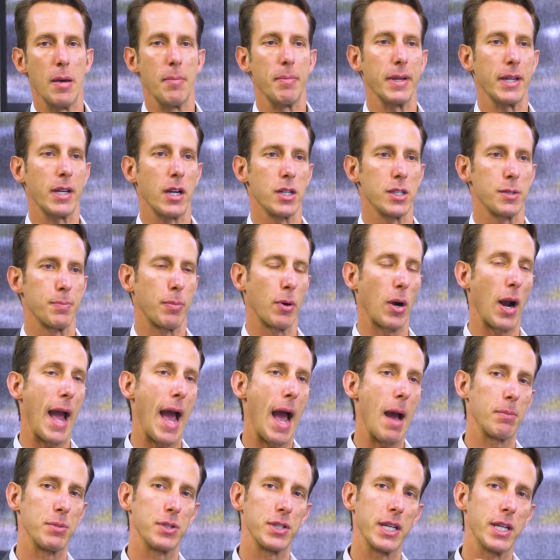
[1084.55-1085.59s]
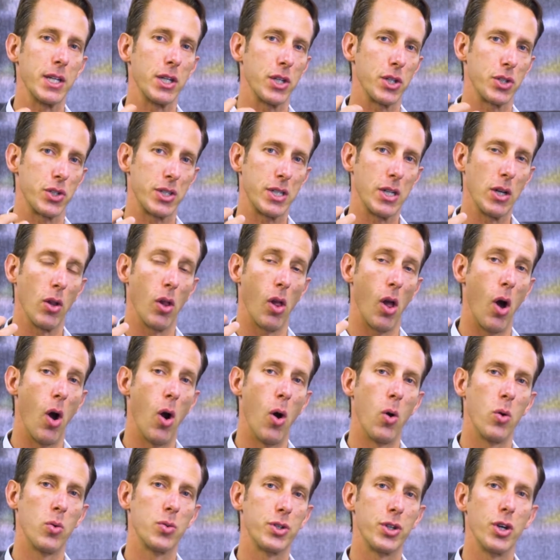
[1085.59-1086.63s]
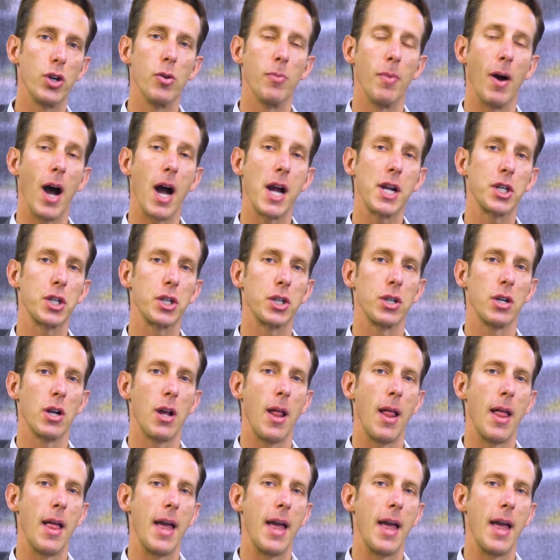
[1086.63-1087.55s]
because perhaps they just still owe too much,